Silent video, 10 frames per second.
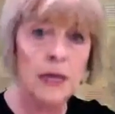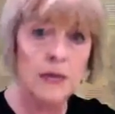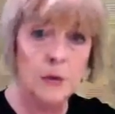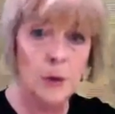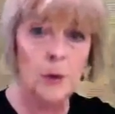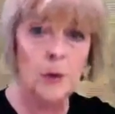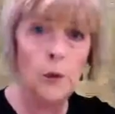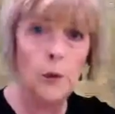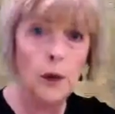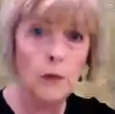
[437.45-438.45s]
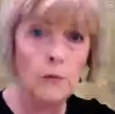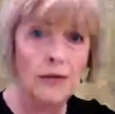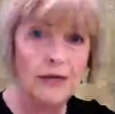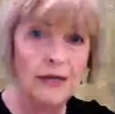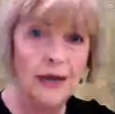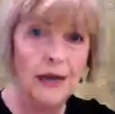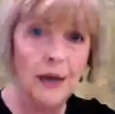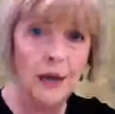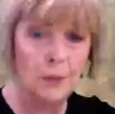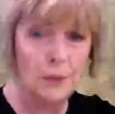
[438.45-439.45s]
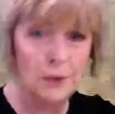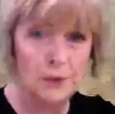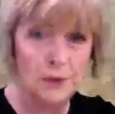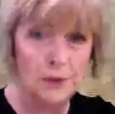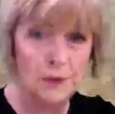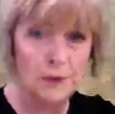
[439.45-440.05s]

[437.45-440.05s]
it's already happened.